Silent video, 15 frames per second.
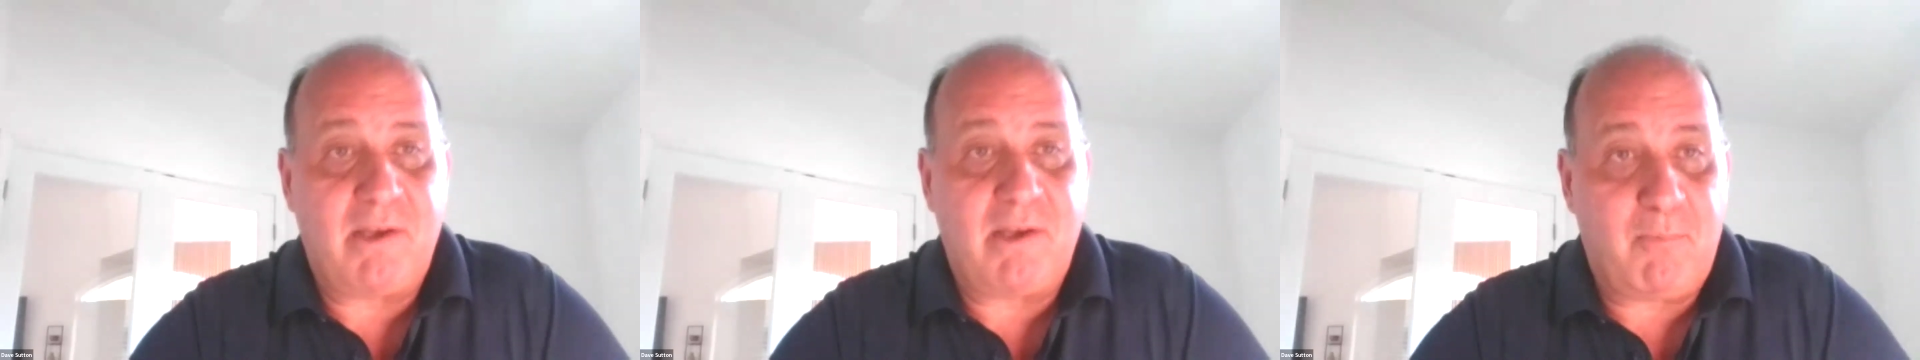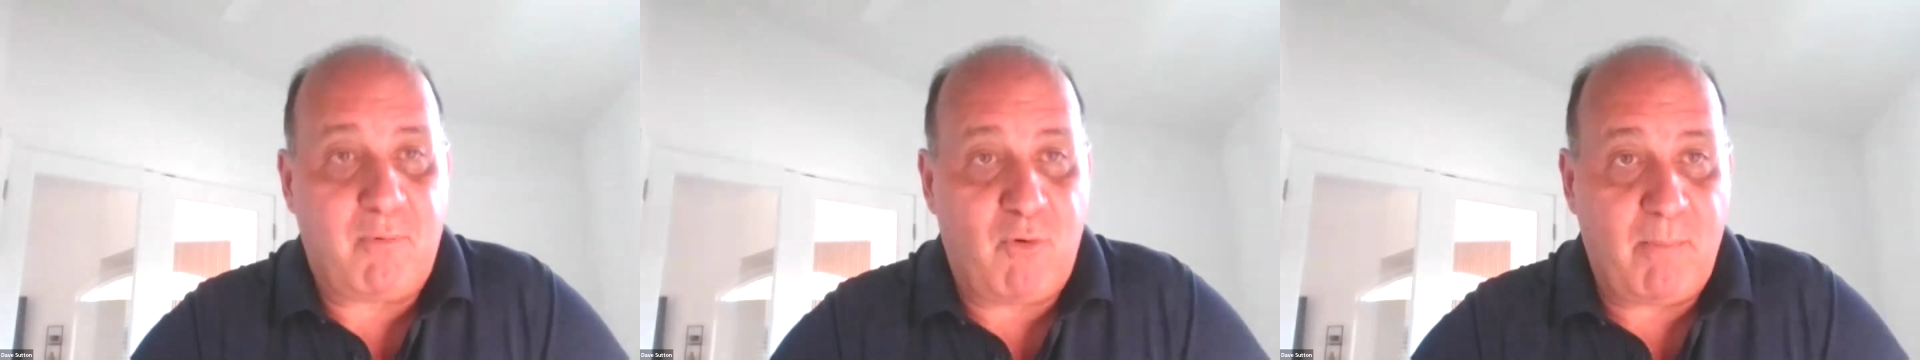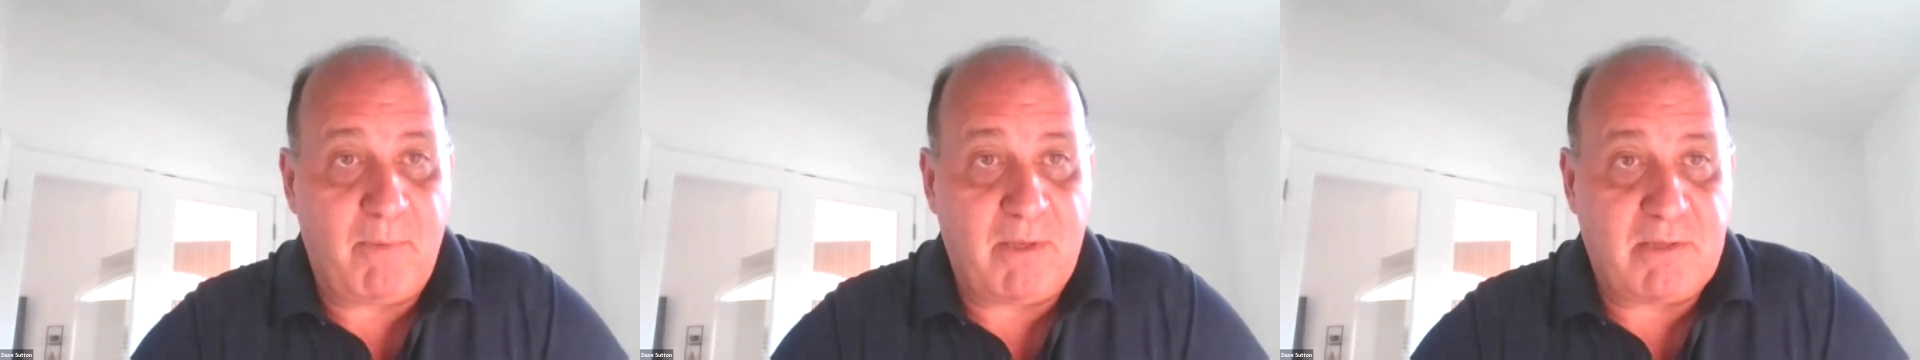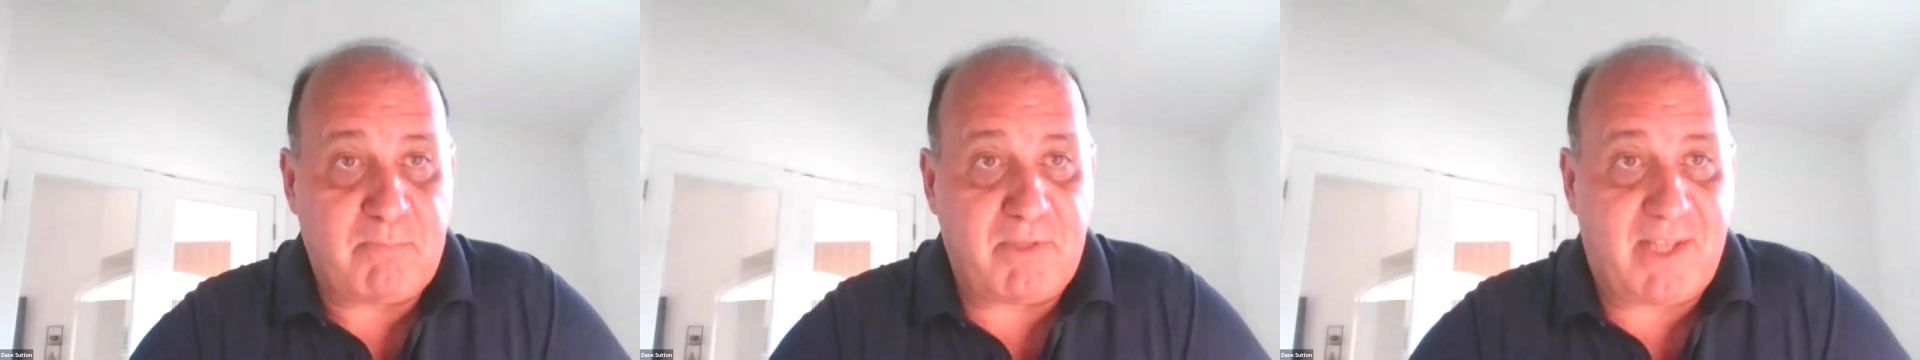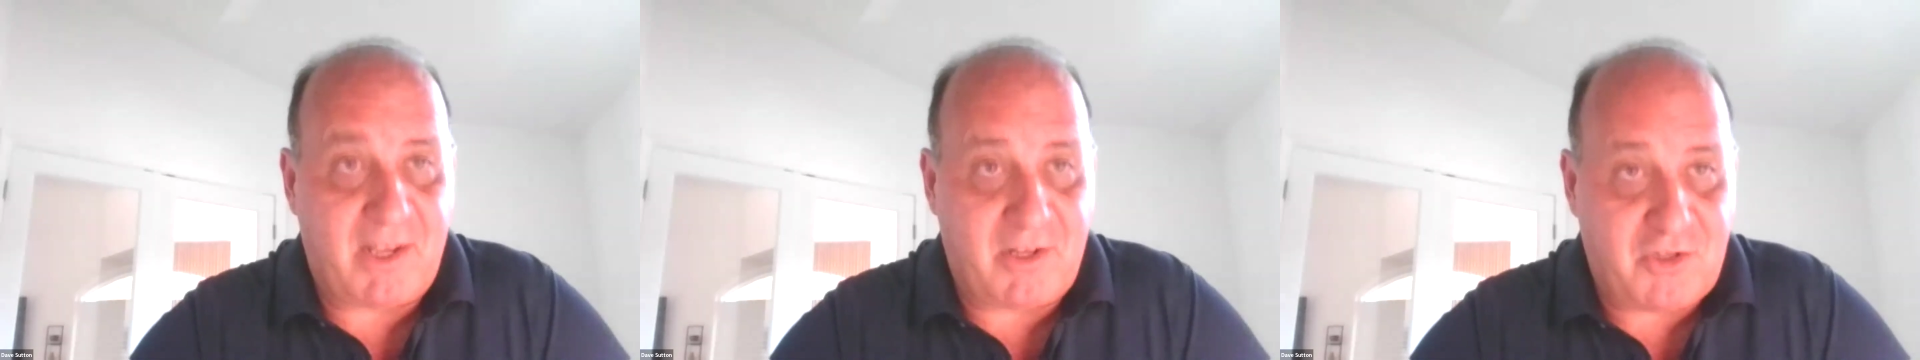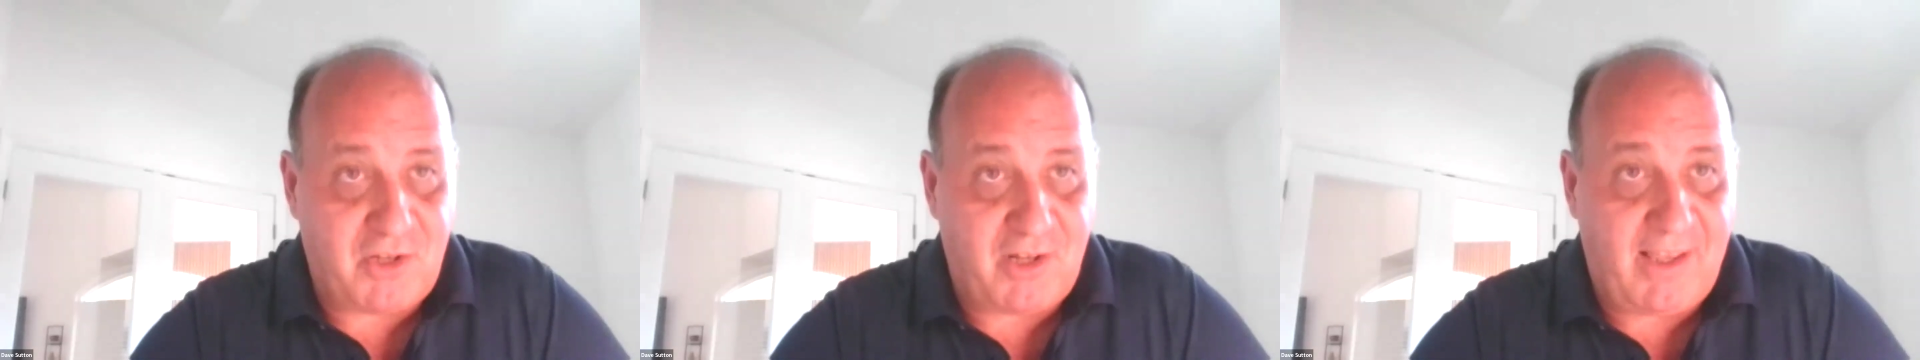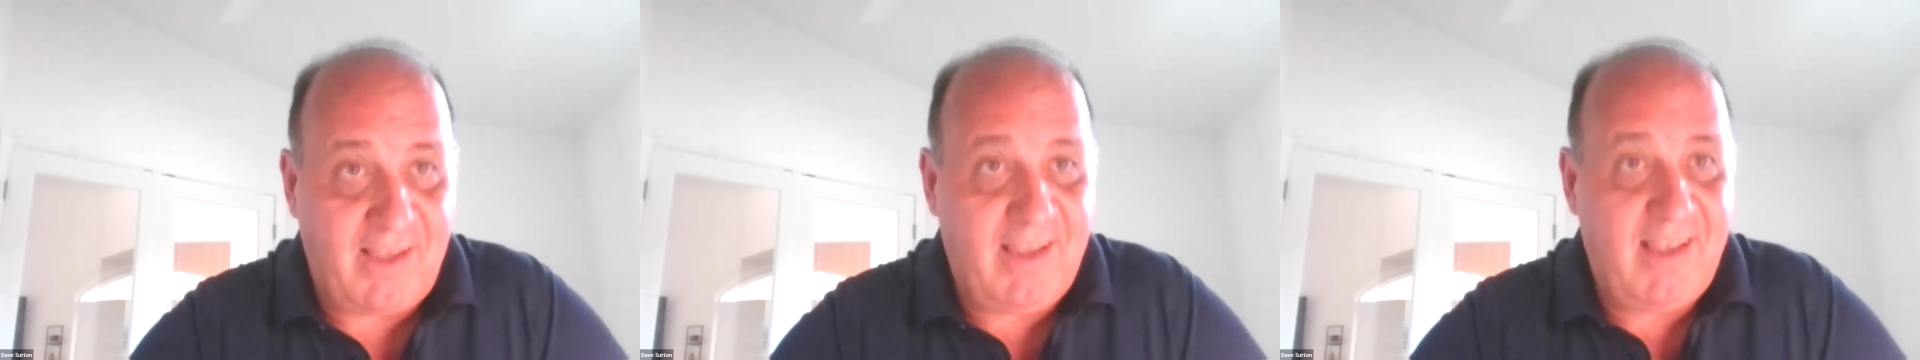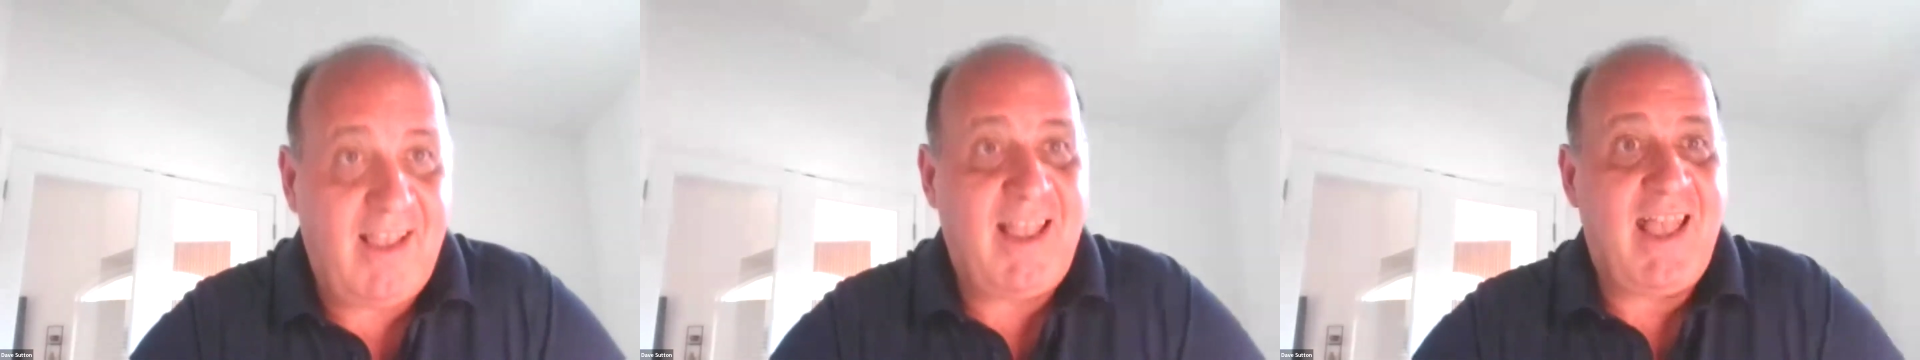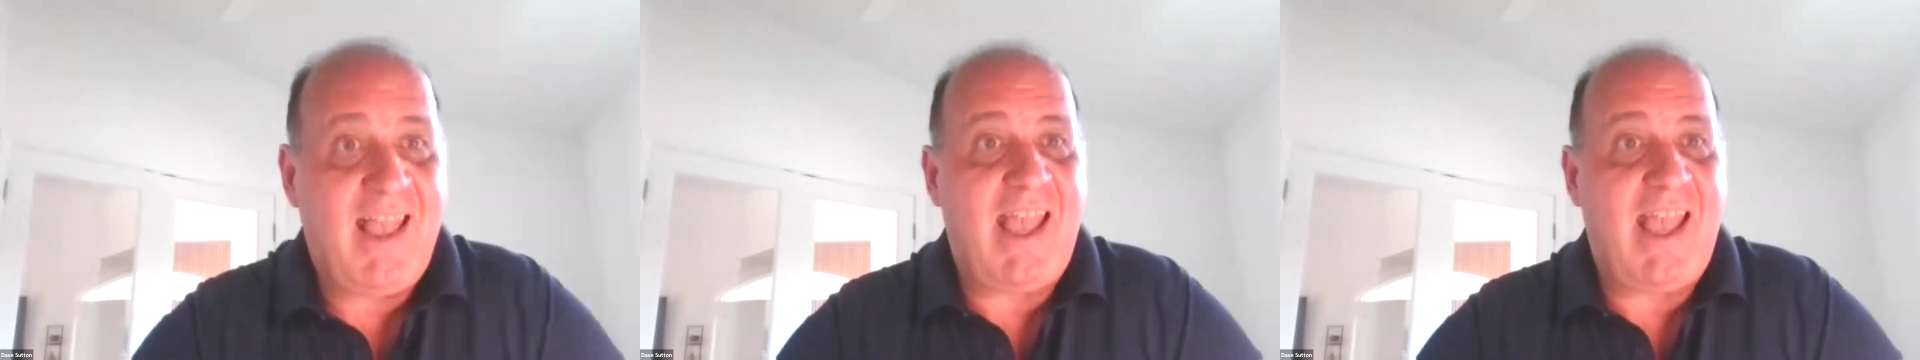the appointments potentially.